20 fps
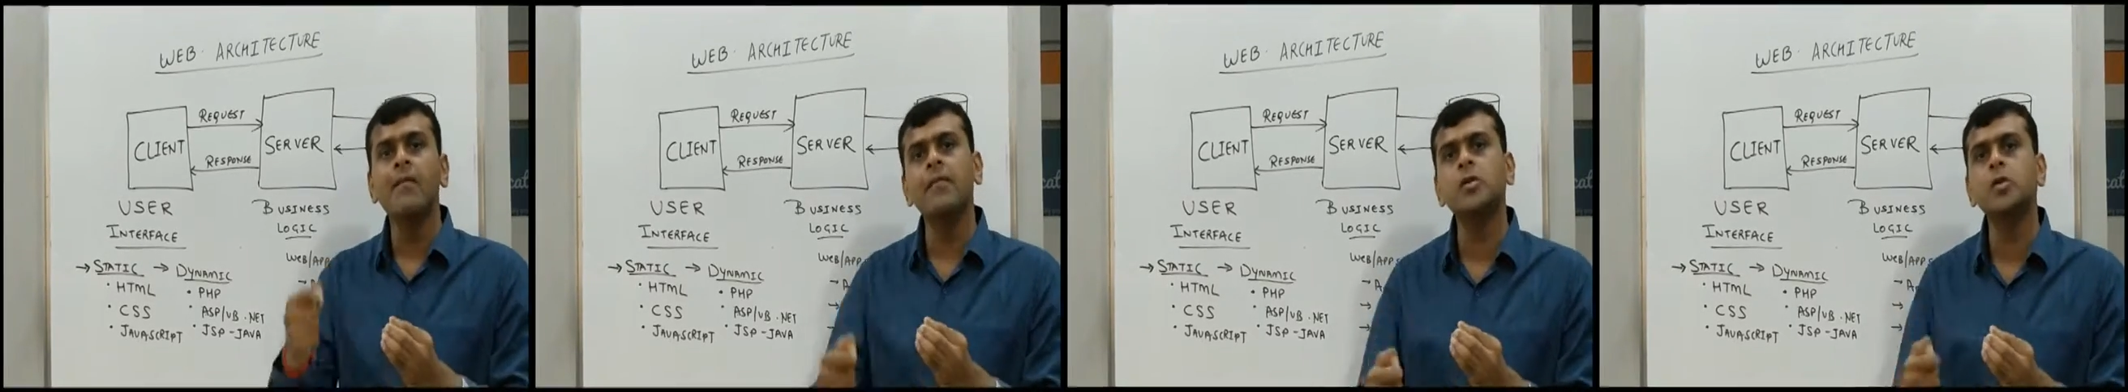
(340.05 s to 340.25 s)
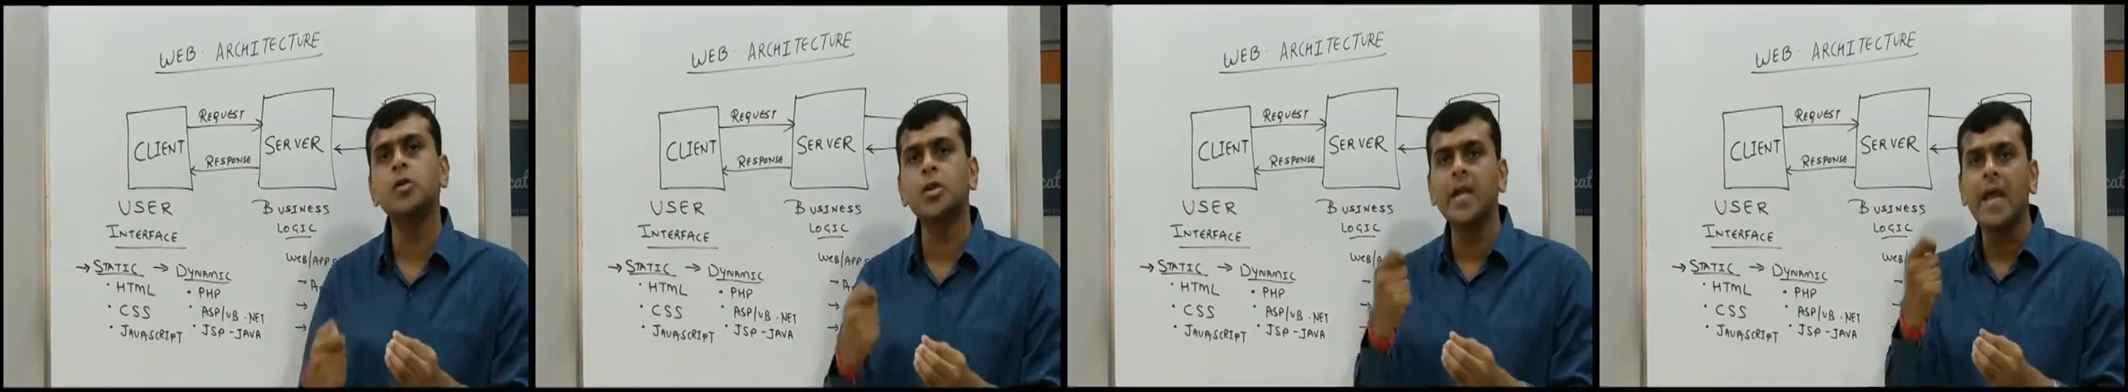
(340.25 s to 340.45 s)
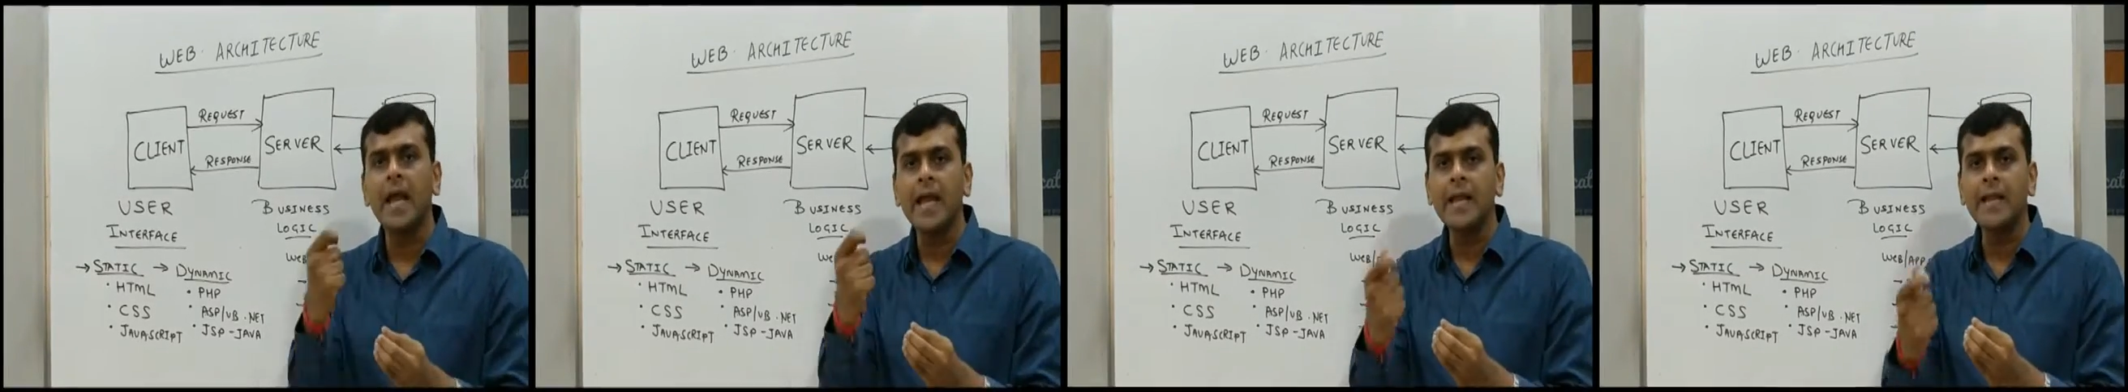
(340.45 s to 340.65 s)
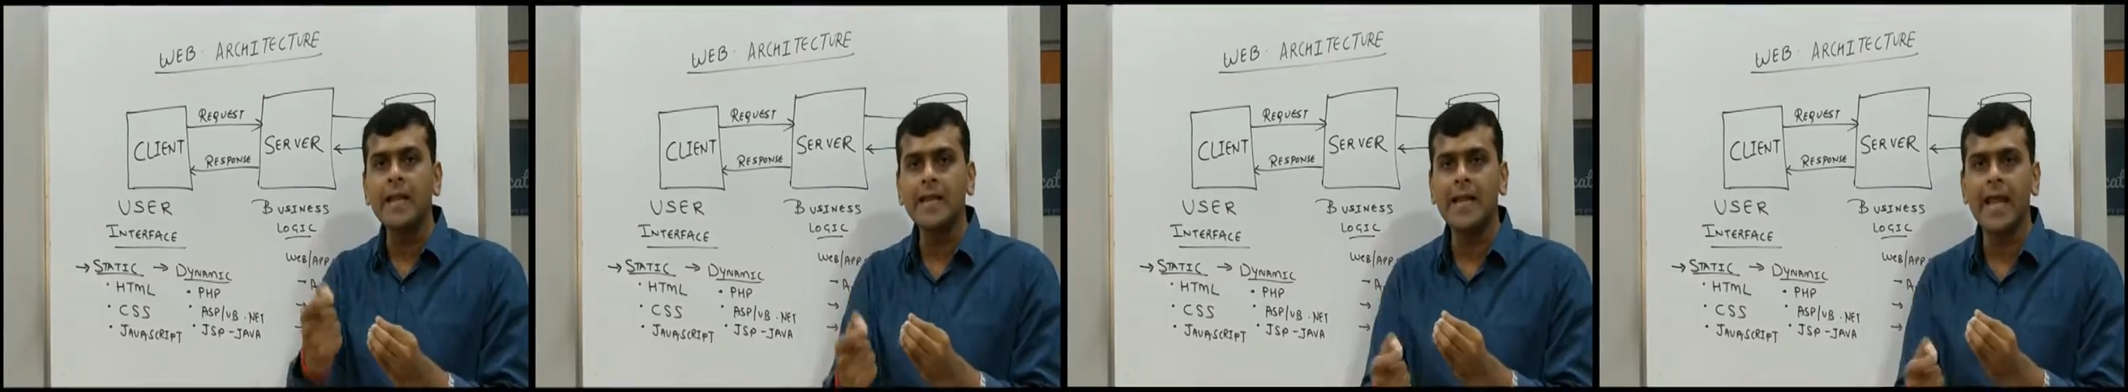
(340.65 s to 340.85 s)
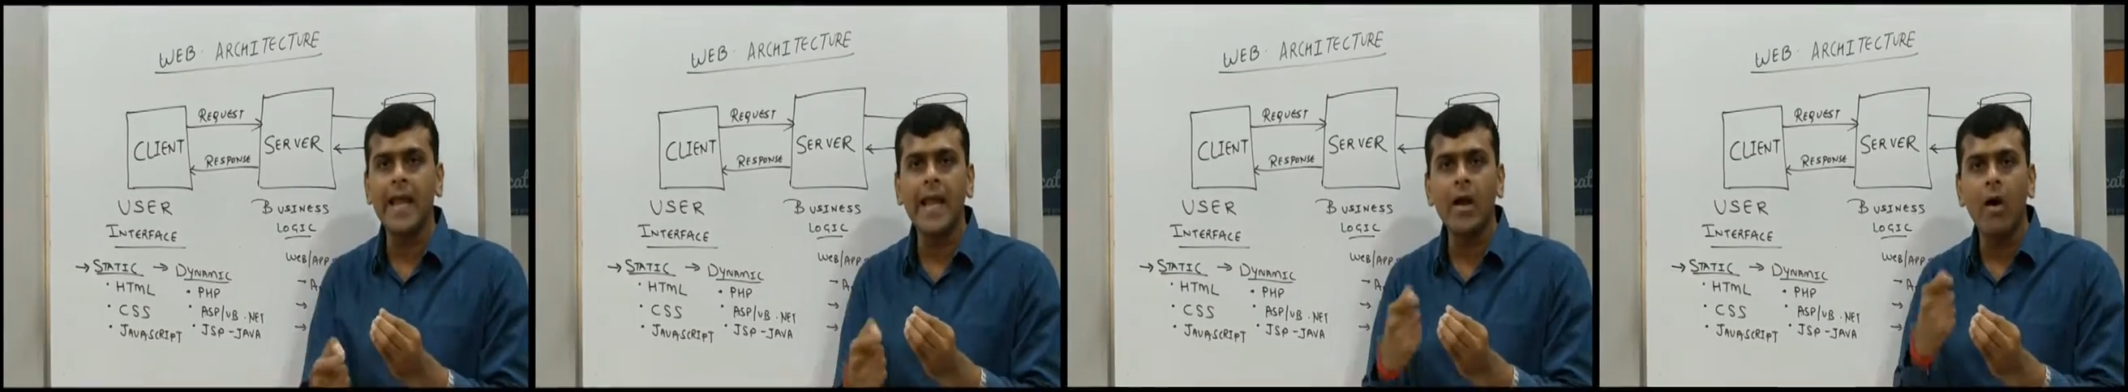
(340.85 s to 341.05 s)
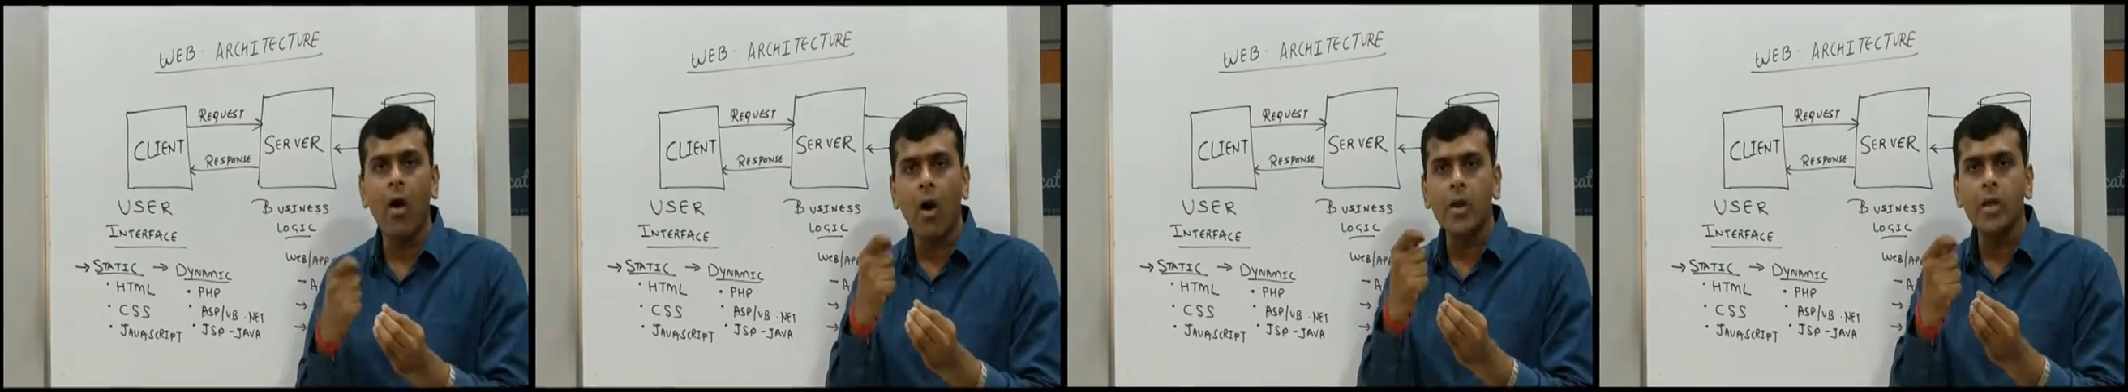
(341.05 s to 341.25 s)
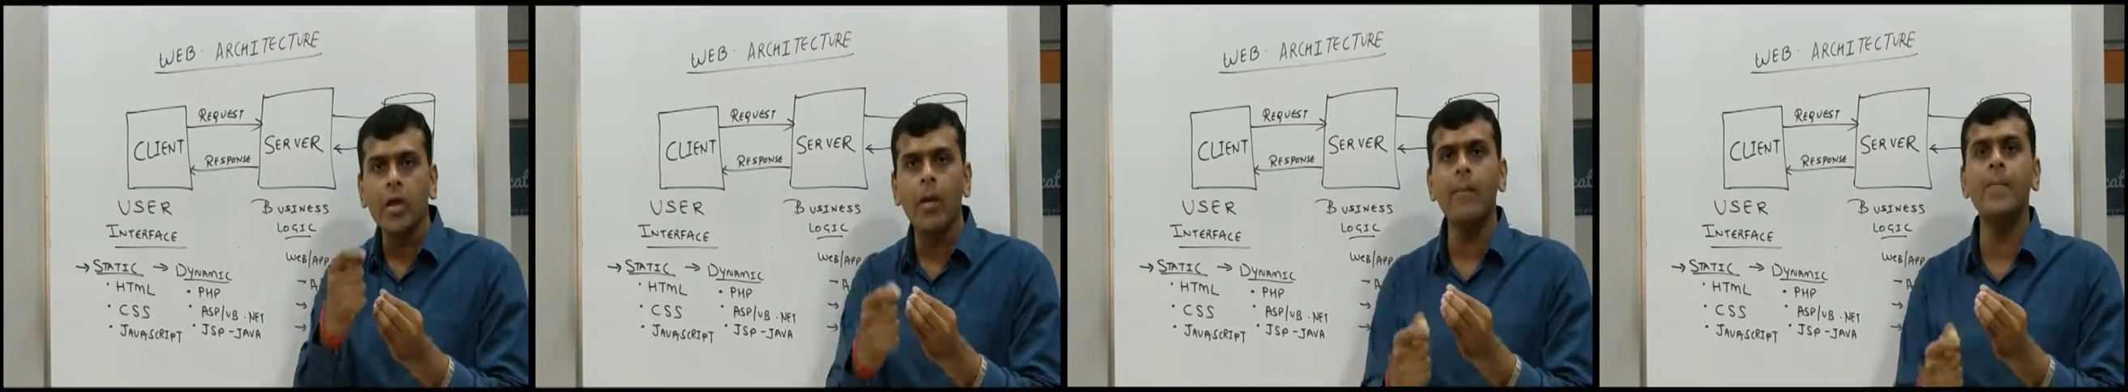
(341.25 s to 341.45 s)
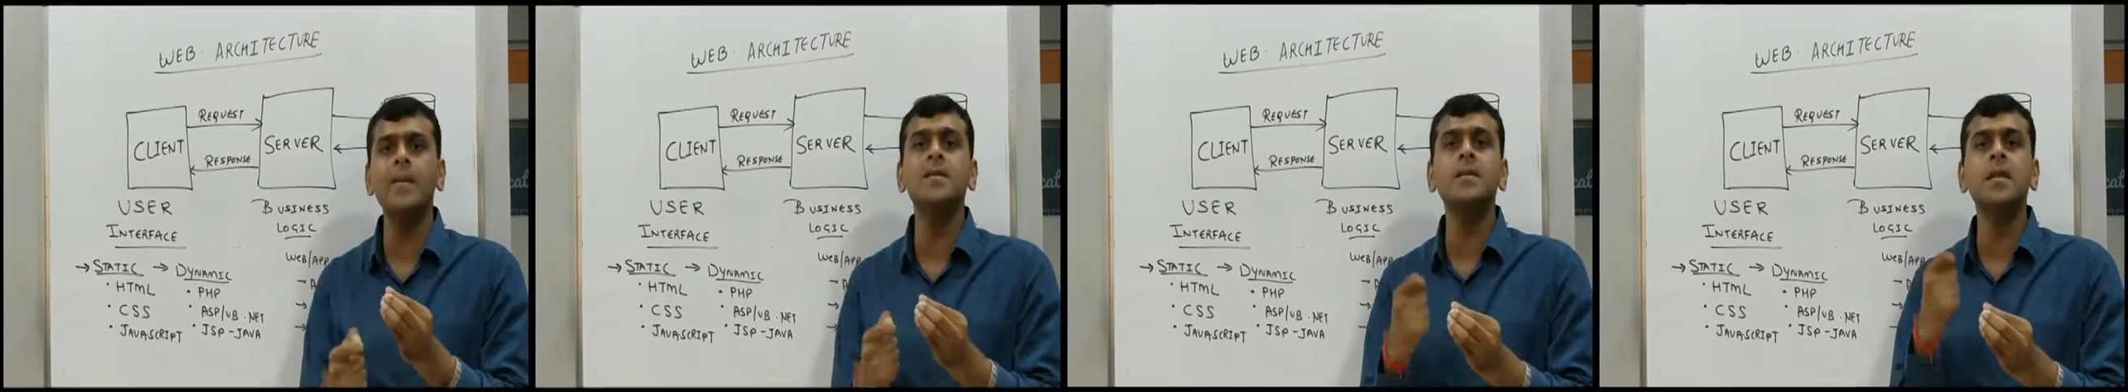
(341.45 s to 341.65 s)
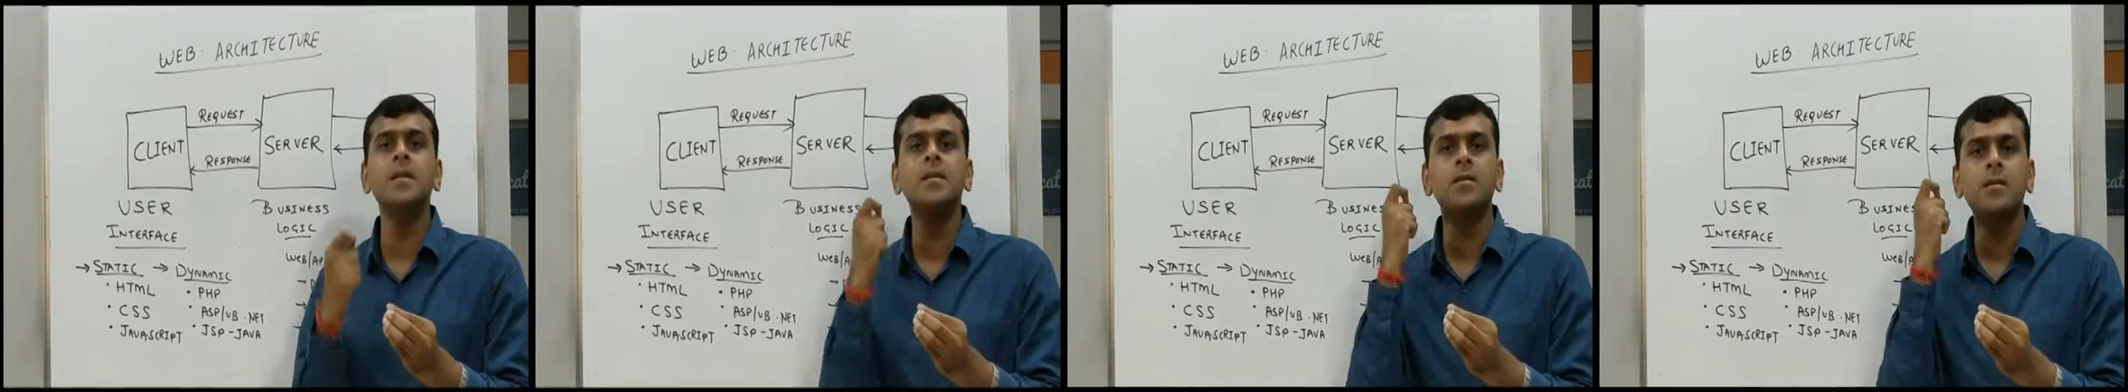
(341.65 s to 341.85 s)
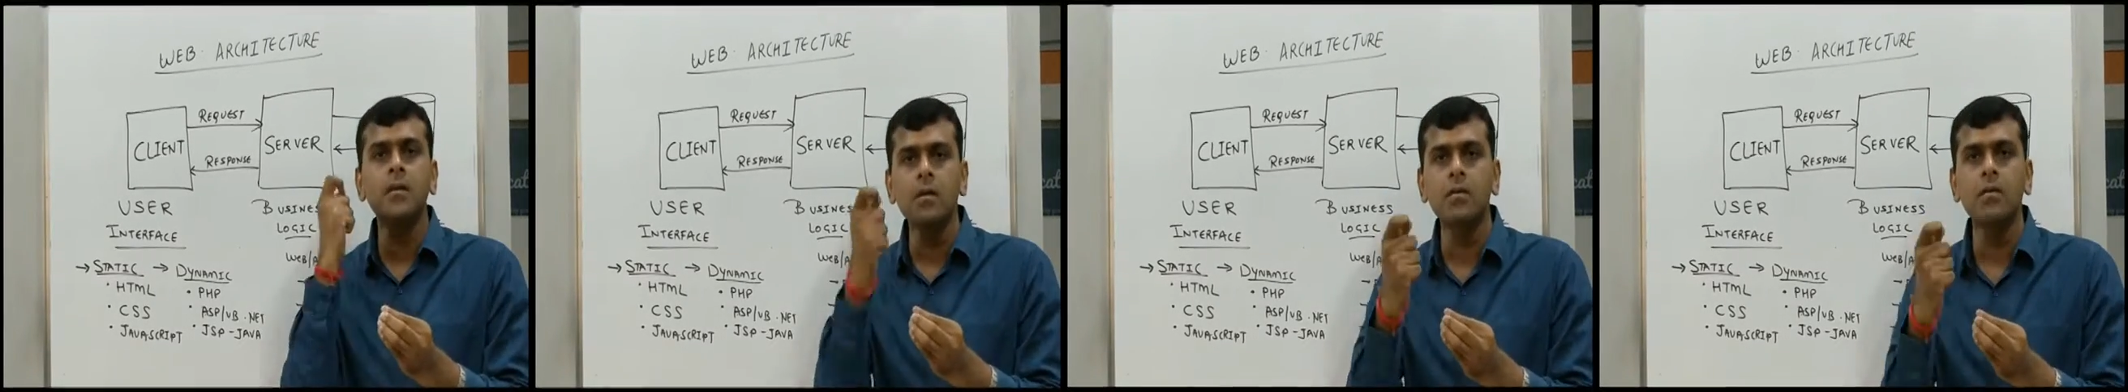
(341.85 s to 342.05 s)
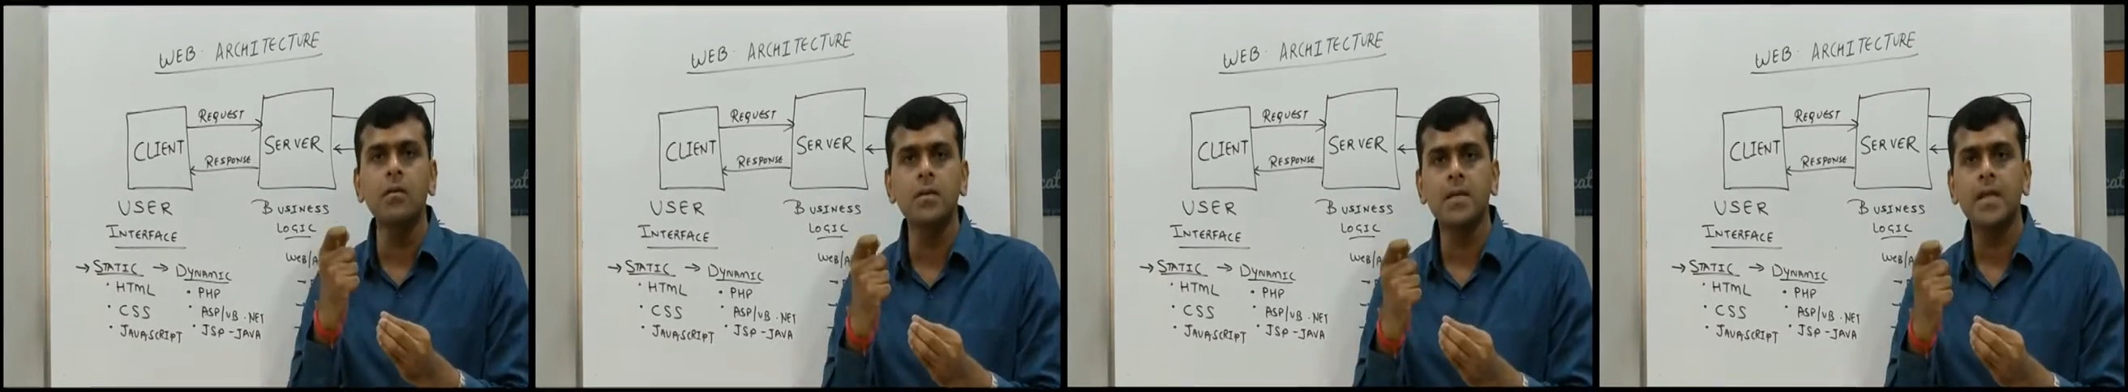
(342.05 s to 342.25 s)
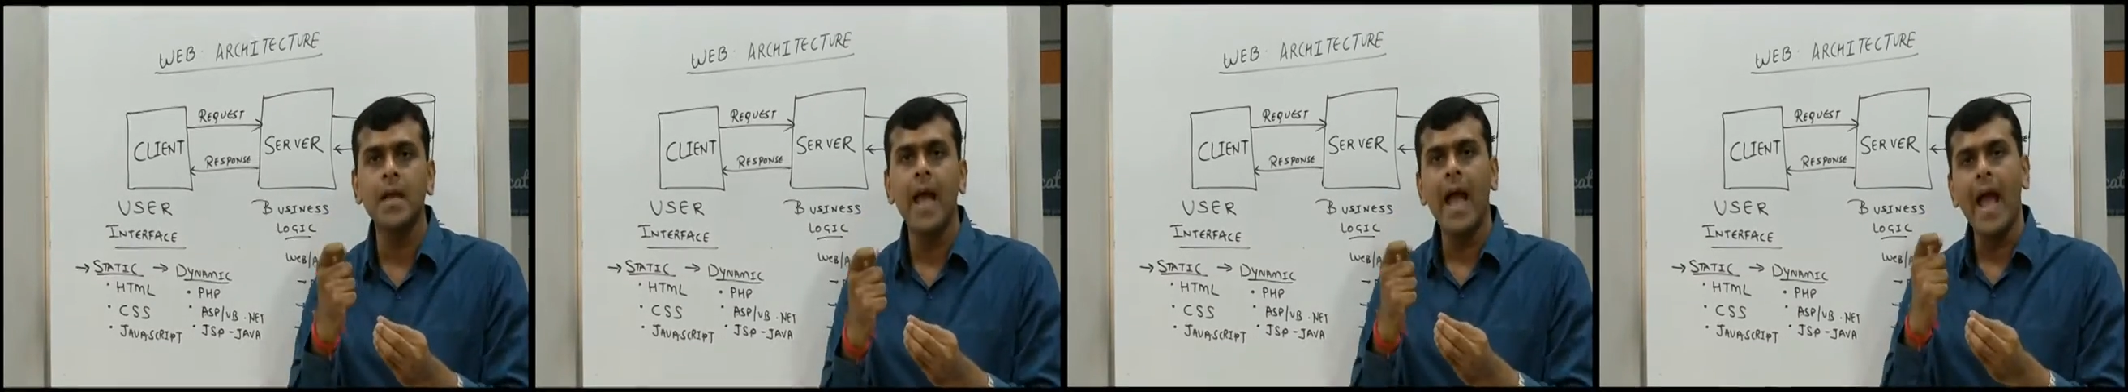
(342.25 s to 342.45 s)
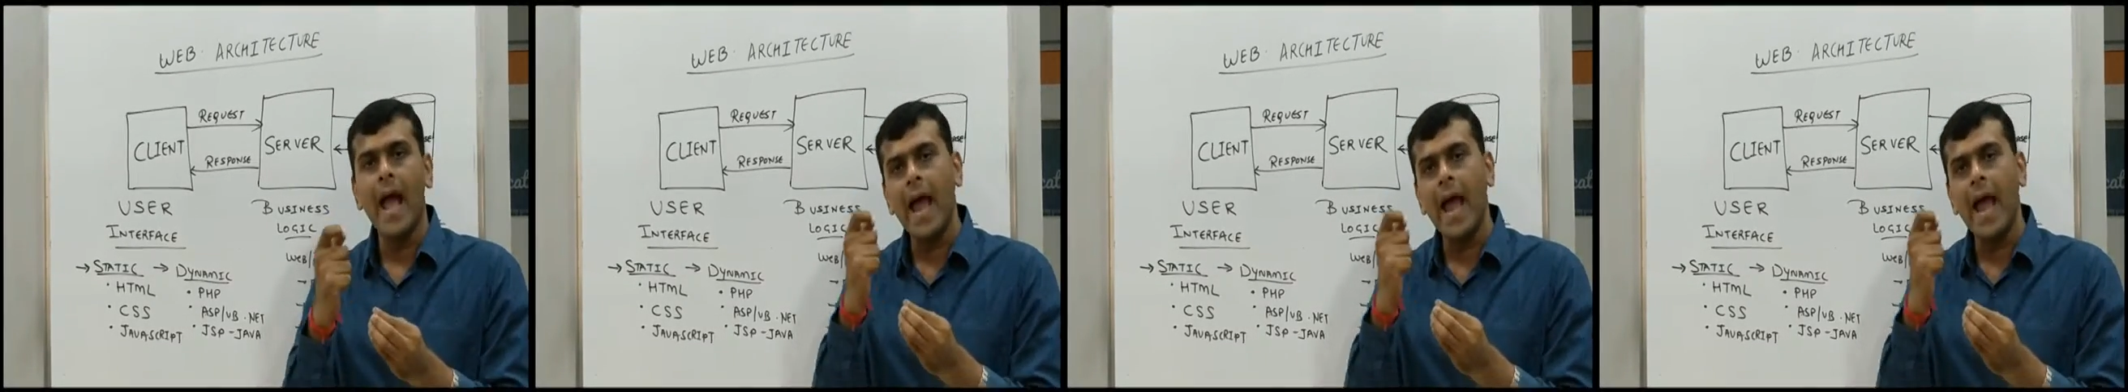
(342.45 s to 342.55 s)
which can take all your business rules